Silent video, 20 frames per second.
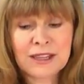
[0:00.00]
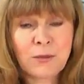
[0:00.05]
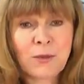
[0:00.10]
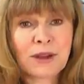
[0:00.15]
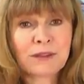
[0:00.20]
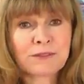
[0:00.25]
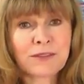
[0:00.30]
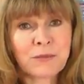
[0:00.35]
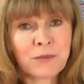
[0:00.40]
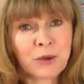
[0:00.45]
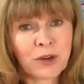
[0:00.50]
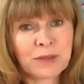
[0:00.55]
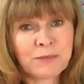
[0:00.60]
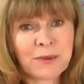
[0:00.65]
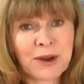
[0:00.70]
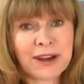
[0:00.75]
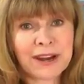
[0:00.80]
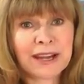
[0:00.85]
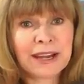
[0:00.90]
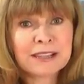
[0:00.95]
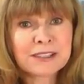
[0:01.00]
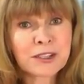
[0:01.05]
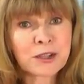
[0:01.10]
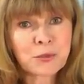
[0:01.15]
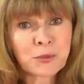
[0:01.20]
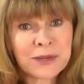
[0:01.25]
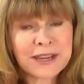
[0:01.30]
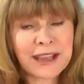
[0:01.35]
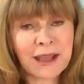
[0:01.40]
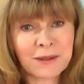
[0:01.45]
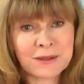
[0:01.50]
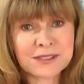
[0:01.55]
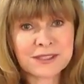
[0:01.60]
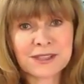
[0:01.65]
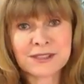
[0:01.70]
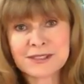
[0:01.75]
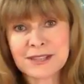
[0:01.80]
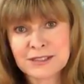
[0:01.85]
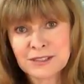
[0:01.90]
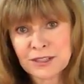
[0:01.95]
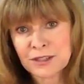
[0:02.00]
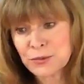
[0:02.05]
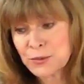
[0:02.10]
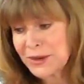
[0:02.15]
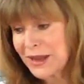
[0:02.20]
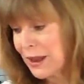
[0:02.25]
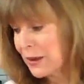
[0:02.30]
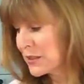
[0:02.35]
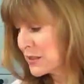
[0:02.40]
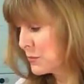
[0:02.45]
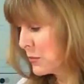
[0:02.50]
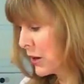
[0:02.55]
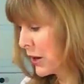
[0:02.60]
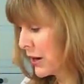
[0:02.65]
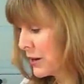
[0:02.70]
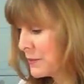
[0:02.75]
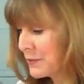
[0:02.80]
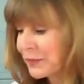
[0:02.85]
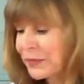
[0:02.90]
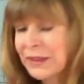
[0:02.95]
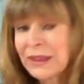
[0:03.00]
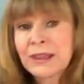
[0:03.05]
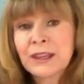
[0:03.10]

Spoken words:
The one from World Market. It's 3 ounces. That's a 3-ounce bar.